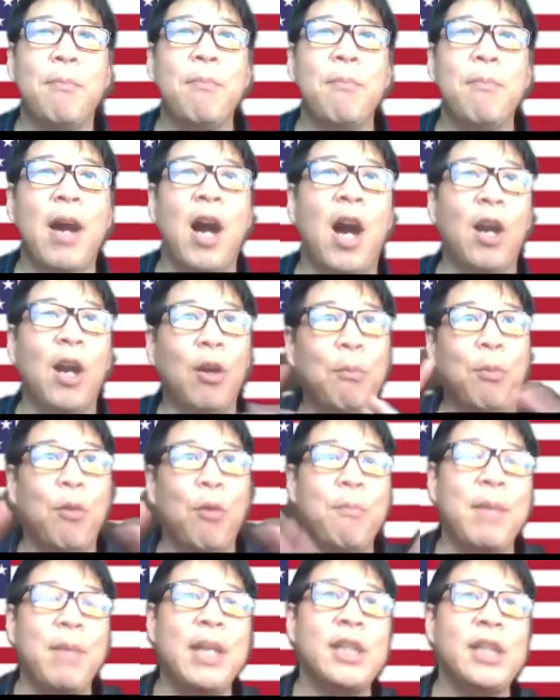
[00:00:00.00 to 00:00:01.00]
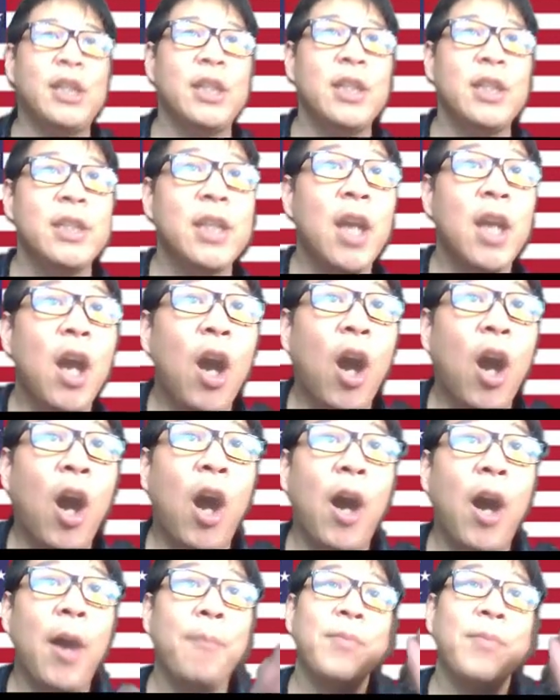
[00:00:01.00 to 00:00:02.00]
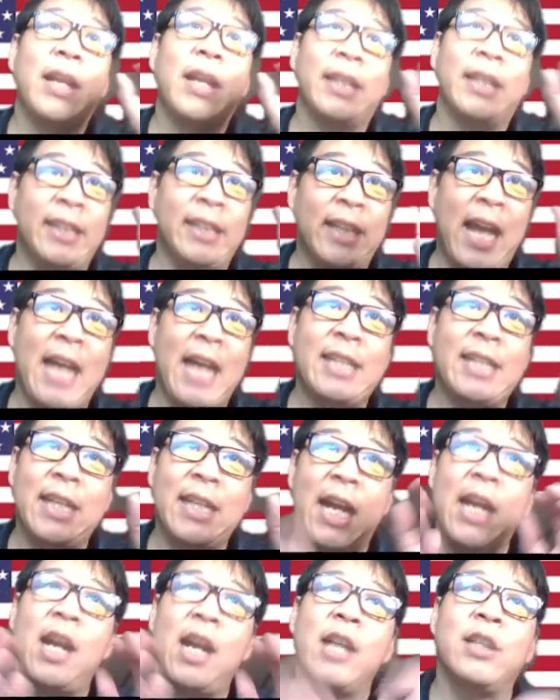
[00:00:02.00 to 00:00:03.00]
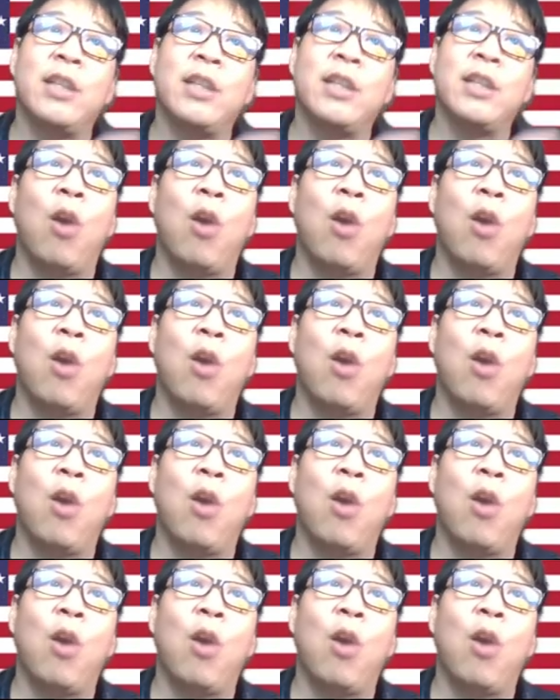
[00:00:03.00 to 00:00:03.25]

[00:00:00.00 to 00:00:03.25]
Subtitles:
honorable mentions. Last night I saw